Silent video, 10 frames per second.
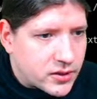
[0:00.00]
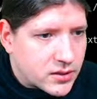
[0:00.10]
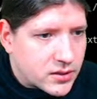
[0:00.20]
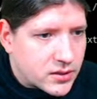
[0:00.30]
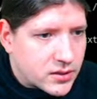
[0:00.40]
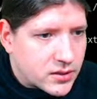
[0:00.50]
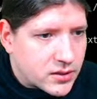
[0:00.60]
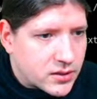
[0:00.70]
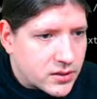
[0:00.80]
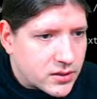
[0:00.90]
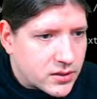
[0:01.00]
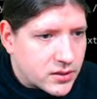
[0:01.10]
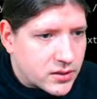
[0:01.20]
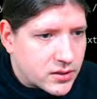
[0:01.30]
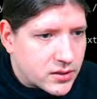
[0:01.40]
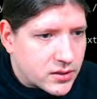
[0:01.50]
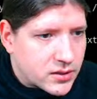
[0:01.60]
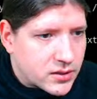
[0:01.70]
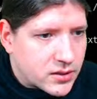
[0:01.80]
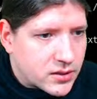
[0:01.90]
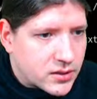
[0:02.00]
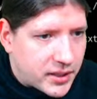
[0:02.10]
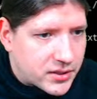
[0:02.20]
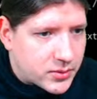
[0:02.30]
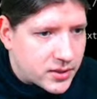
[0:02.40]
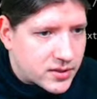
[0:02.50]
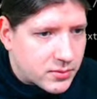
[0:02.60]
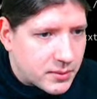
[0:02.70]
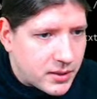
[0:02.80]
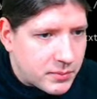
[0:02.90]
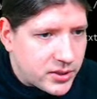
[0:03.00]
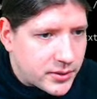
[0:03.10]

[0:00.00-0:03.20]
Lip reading: Let's just go back to a string map here.